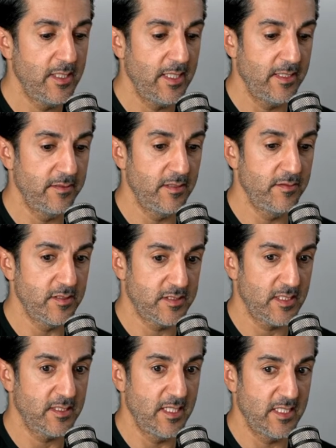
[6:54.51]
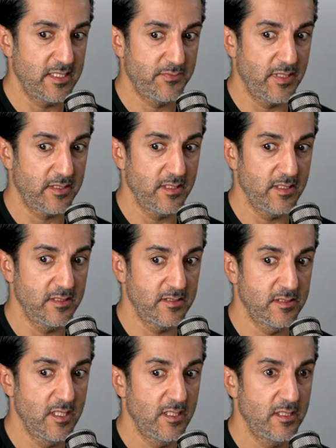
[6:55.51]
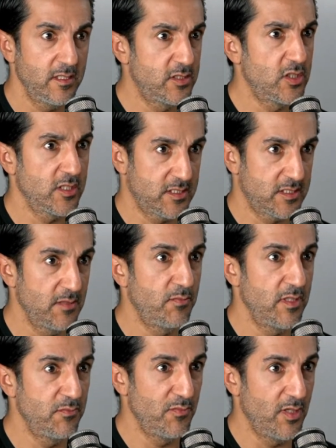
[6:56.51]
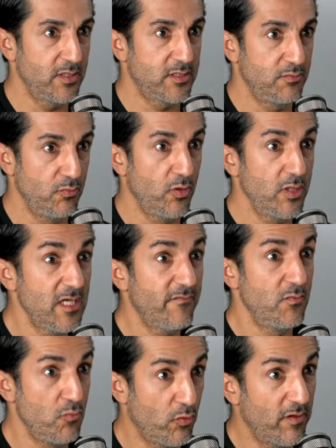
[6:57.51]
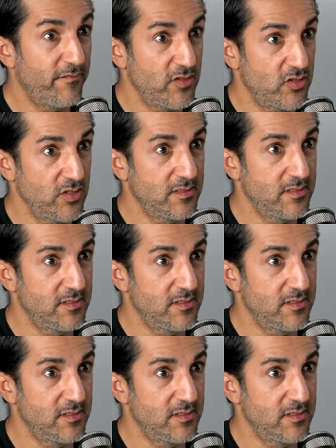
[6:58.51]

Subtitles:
And then the second aspect is it's just simply much more, even more efficient.